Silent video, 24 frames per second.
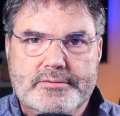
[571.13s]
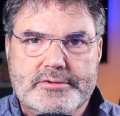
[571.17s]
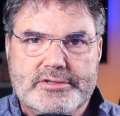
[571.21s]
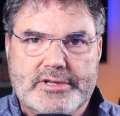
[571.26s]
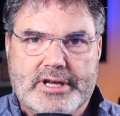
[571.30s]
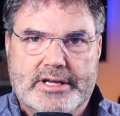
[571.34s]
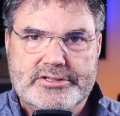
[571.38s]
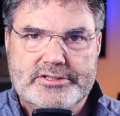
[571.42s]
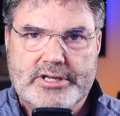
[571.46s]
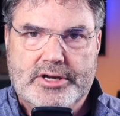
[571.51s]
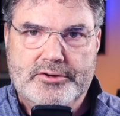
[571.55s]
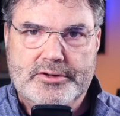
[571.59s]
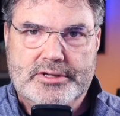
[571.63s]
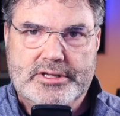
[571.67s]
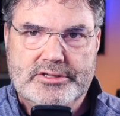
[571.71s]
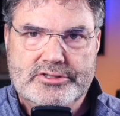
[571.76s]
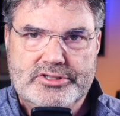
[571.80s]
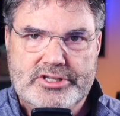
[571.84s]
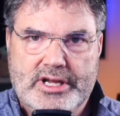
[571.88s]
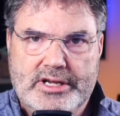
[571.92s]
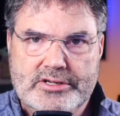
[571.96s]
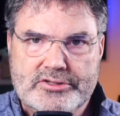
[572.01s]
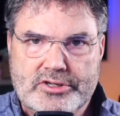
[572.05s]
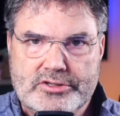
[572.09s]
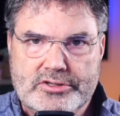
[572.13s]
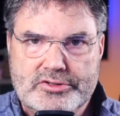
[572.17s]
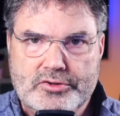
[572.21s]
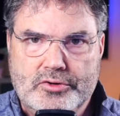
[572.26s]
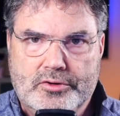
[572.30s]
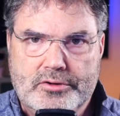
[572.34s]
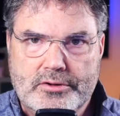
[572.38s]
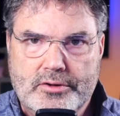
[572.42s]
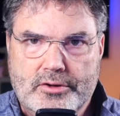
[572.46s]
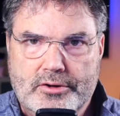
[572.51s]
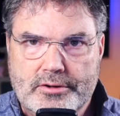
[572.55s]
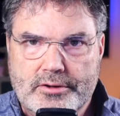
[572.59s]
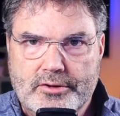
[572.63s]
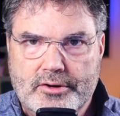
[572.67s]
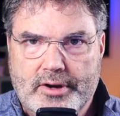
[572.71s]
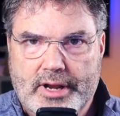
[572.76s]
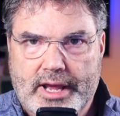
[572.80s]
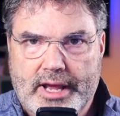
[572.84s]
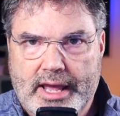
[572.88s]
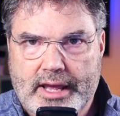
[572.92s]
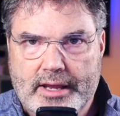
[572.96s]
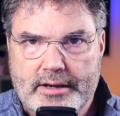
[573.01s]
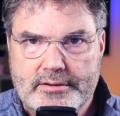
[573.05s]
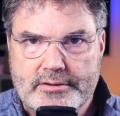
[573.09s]
So that's how we can change our sort order
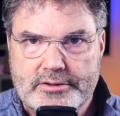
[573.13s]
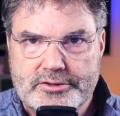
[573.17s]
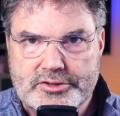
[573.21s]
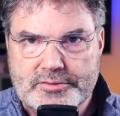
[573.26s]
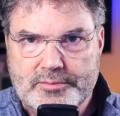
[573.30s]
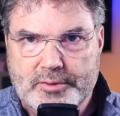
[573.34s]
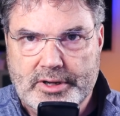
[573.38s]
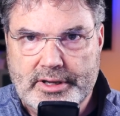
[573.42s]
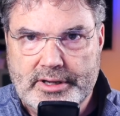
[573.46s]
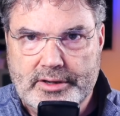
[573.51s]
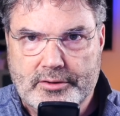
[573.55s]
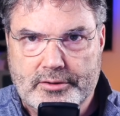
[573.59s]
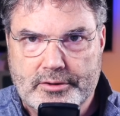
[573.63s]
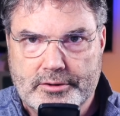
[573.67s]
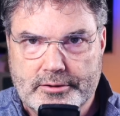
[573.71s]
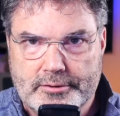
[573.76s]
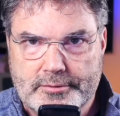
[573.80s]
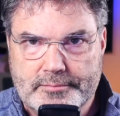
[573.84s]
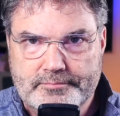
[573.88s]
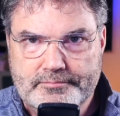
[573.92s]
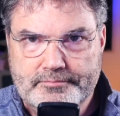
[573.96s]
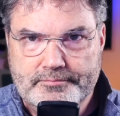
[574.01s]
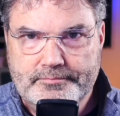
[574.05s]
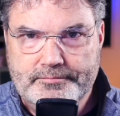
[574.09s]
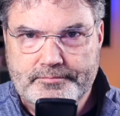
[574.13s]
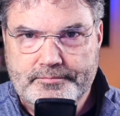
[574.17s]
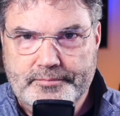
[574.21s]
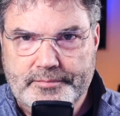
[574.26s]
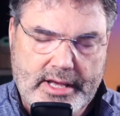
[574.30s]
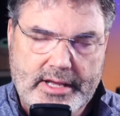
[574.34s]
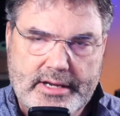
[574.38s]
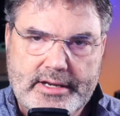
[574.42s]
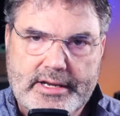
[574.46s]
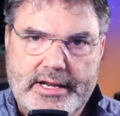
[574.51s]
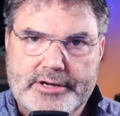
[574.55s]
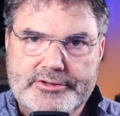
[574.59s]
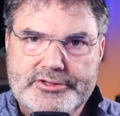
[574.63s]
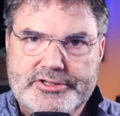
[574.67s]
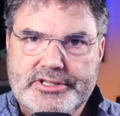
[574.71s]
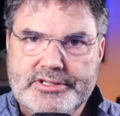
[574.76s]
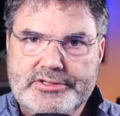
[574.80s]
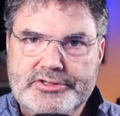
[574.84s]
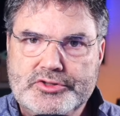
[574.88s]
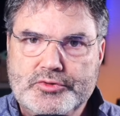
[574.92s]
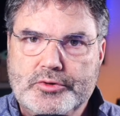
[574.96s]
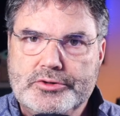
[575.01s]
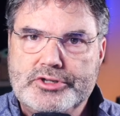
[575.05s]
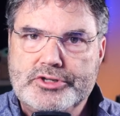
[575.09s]
and display order. Now,
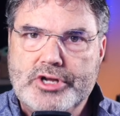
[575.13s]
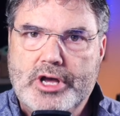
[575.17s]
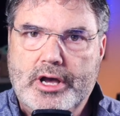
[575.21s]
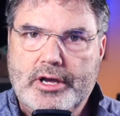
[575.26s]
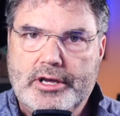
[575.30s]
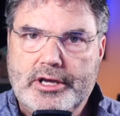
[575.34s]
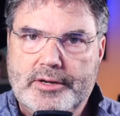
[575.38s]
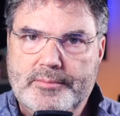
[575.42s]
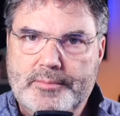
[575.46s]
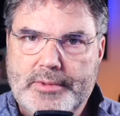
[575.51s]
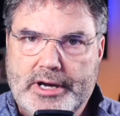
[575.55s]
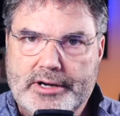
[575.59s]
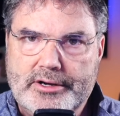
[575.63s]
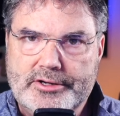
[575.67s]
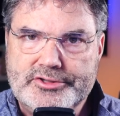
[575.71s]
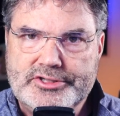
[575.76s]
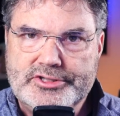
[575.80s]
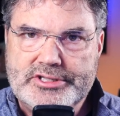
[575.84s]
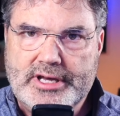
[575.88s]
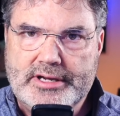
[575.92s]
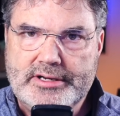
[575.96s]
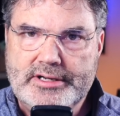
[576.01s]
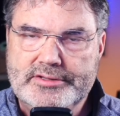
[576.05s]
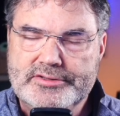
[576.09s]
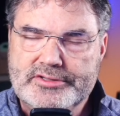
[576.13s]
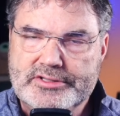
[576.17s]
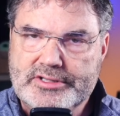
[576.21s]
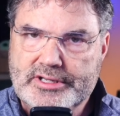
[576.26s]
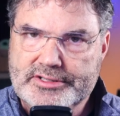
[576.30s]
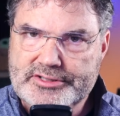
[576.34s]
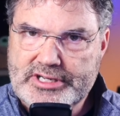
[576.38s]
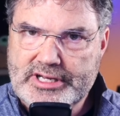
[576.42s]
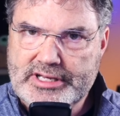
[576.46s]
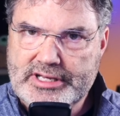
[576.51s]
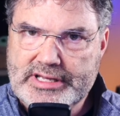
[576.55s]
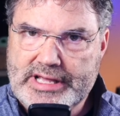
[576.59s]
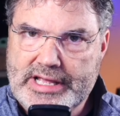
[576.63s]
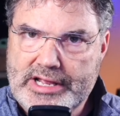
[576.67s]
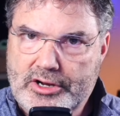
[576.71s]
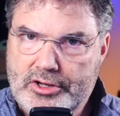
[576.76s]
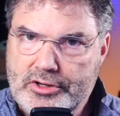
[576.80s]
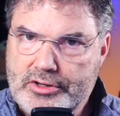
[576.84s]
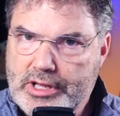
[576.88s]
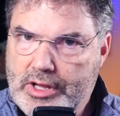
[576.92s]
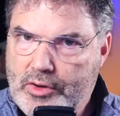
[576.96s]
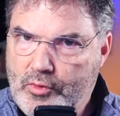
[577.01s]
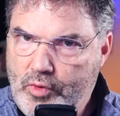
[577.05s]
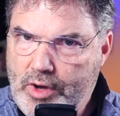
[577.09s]
since we're talking about our settings, let's take a
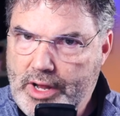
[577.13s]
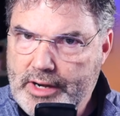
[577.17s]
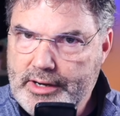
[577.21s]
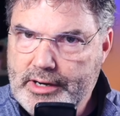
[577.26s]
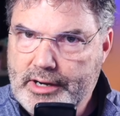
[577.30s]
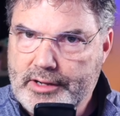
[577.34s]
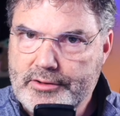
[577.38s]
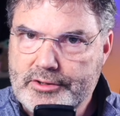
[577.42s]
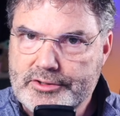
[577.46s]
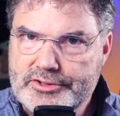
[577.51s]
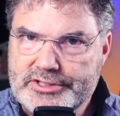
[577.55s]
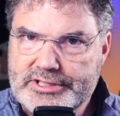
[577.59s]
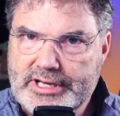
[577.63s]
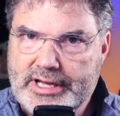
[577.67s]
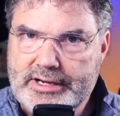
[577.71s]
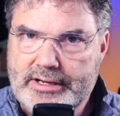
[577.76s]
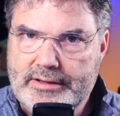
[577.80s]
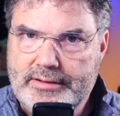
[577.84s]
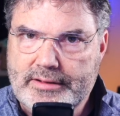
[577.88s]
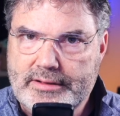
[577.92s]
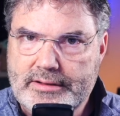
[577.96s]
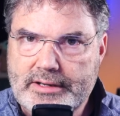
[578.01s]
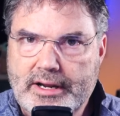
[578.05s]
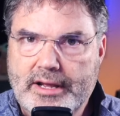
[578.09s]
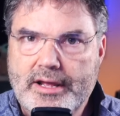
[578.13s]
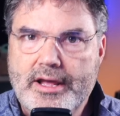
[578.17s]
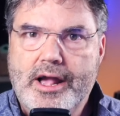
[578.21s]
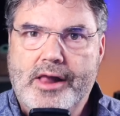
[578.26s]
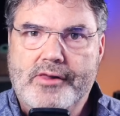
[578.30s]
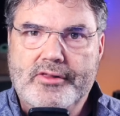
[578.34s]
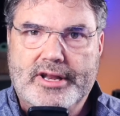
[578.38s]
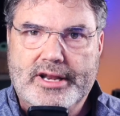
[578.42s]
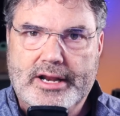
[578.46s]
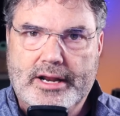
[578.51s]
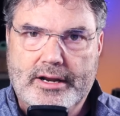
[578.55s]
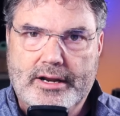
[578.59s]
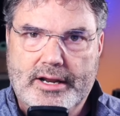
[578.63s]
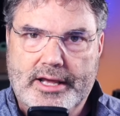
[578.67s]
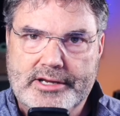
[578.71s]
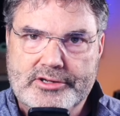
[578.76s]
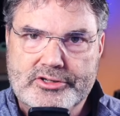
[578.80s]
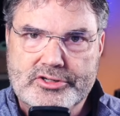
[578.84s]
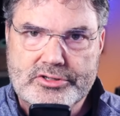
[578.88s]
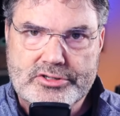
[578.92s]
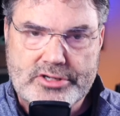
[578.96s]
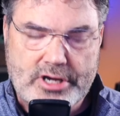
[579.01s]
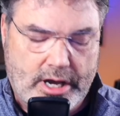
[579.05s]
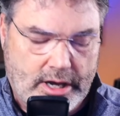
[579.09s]
look at one other setting that I like
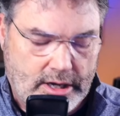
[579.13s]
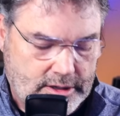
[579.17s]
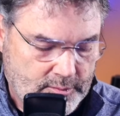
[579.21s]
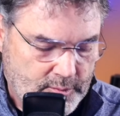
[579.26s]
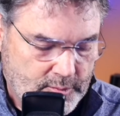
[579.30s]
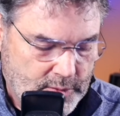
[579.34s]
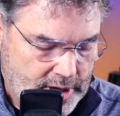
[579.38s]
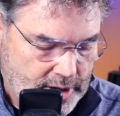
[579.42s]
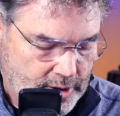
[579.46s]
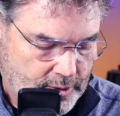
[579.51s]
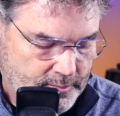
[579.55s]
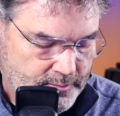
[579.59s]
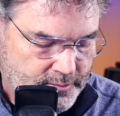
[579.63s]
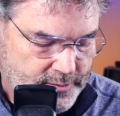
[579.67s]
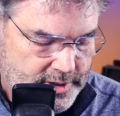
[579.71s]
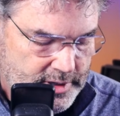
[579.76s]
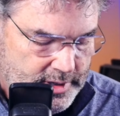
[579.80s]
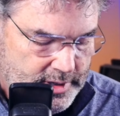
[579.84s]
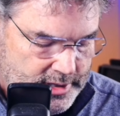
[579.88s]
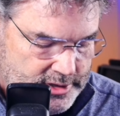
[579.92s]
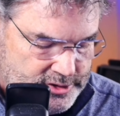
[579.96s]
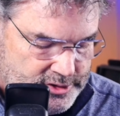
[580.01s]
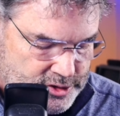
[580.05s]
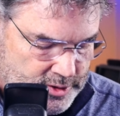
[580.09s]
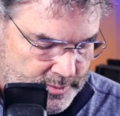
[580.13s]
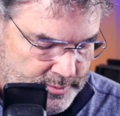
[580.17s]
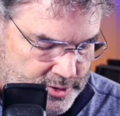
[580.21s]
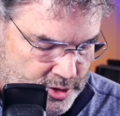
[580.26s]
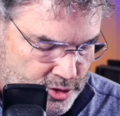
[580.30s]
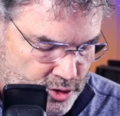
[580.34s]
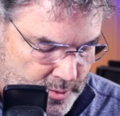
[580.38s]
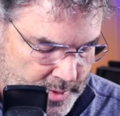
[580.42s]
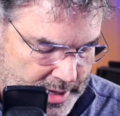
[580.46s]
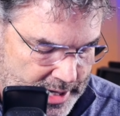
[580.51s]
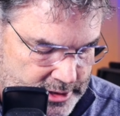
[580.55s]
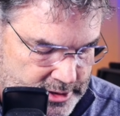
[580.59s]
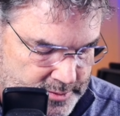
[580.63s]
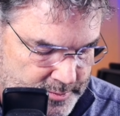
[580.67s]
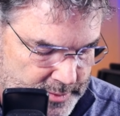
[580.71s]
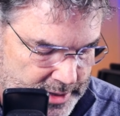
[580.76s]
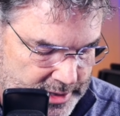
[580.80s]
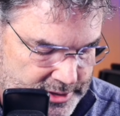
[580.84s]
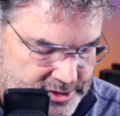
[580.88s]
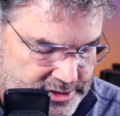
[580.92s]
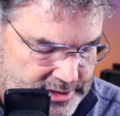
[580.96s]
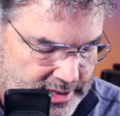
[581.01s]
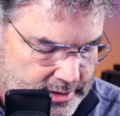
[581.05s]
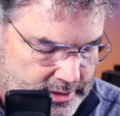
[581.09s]
to talk about. So I'm going to go back to my
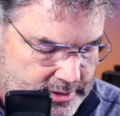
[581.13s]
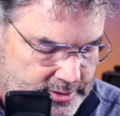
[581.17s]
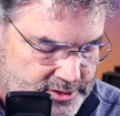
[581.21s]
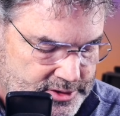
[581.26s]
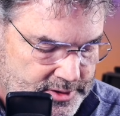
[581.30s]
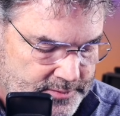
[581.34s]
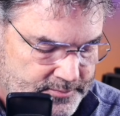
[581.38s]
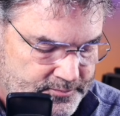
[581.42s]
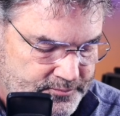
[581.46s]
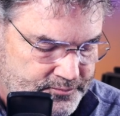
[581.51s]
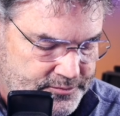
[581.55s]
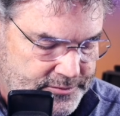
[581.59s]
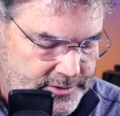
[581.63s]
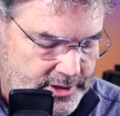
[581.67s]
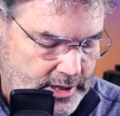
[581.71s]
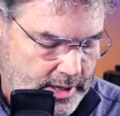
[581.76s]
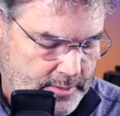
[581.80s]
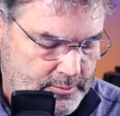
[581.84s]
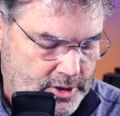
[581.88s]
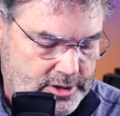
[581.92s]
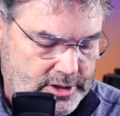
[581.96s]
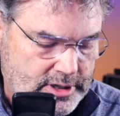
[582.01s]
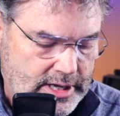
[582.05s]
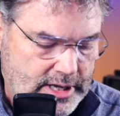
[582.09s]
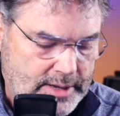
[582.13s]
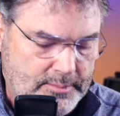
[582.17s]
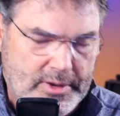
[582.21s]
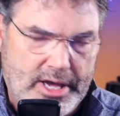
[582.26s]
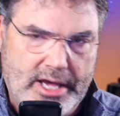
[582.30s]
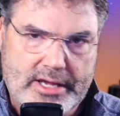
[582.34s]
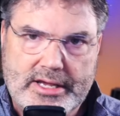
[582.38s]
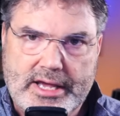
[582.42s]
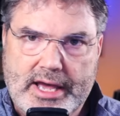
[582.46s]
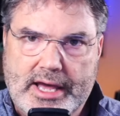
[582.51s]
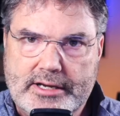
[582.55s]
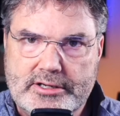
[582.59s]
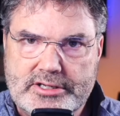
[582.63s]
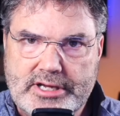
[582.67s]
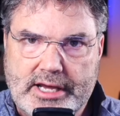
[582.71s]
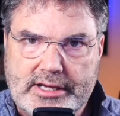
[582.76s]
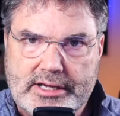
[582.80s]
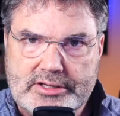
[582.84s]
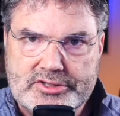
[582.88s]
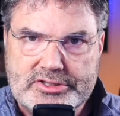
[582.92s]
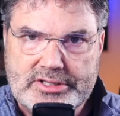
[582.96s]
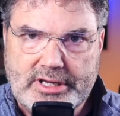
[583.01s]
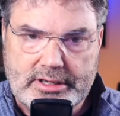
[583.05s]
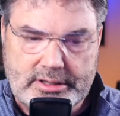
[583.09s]
settings. I'm looking at my
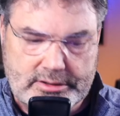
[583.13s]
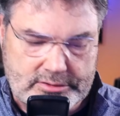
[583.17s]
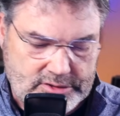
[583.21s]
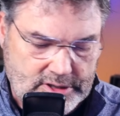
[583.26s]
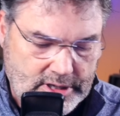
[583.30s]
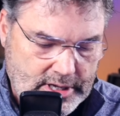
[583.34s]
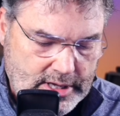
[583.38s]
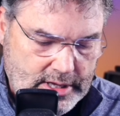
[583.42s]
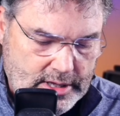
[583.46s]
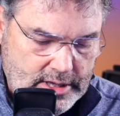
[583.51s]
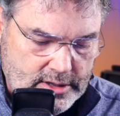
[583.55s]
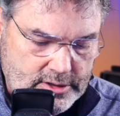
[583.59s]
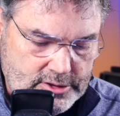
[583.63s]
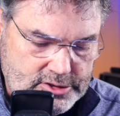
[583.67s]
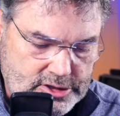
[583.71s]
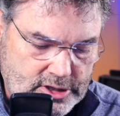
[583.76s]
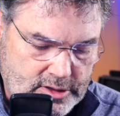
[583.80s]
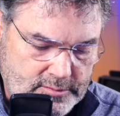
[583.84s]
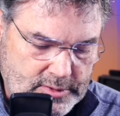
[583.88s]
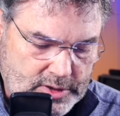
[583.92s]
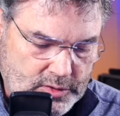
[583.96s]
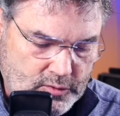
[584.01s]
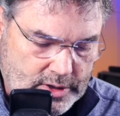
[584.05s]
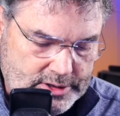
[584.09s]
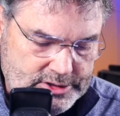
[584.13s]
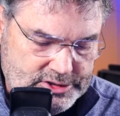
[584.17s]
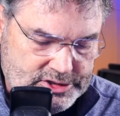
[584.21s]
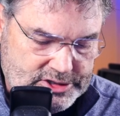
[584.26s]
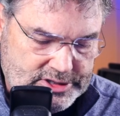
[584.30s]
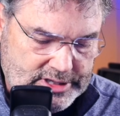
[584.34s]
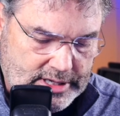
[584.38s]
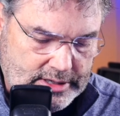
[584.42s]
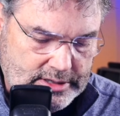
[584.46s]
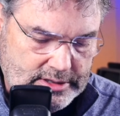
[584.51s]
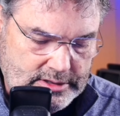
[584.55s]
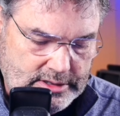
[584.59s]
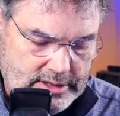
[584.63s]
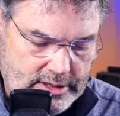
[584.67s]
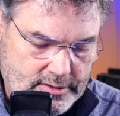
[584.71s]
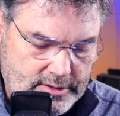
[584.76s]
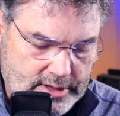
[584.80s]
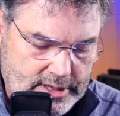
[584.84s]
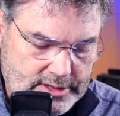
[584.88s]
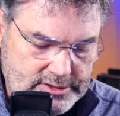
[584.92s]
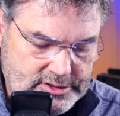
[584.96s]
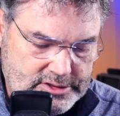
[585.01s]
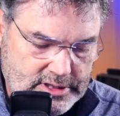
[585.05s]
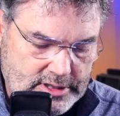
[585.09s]
contact settings. There's going to be one setting here
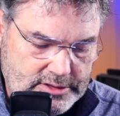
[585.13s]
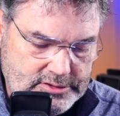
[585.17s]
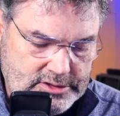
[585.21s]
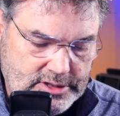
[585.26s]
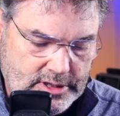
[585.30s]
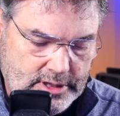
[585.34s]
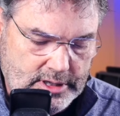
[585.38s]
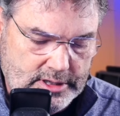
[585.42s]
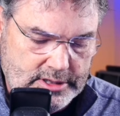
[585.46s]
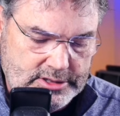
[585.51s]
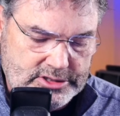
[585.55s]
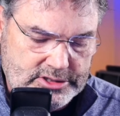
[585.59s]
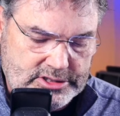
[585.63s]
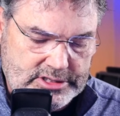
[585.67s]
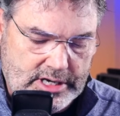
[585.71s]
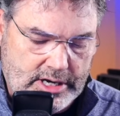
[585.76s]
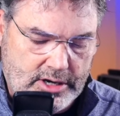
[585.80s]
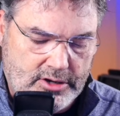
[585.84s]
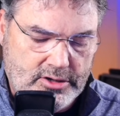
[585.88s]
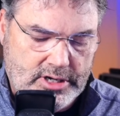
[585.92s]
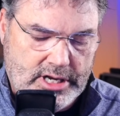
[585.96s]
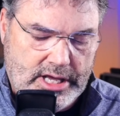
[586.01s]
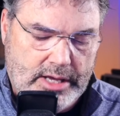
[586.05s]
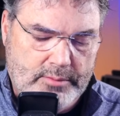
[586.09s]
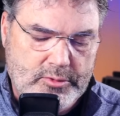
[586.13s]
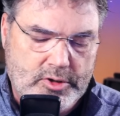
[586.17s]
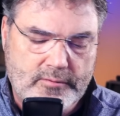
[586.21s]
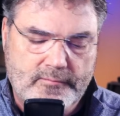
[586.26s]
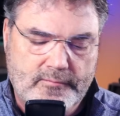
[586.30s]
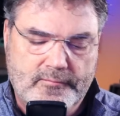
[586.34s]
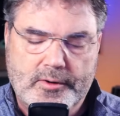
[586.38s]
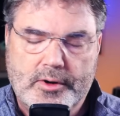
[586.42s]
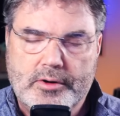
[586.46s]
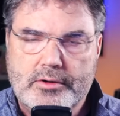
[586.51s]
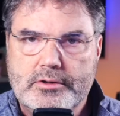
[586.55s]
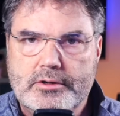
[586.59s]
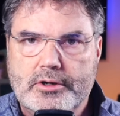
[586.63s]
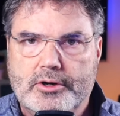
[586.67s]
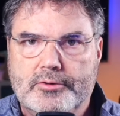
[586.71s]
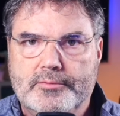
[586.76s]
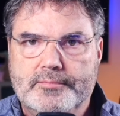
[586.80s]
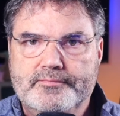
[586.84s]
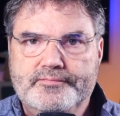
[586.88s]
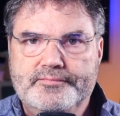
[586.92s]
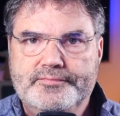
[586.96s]
that says share name and photo.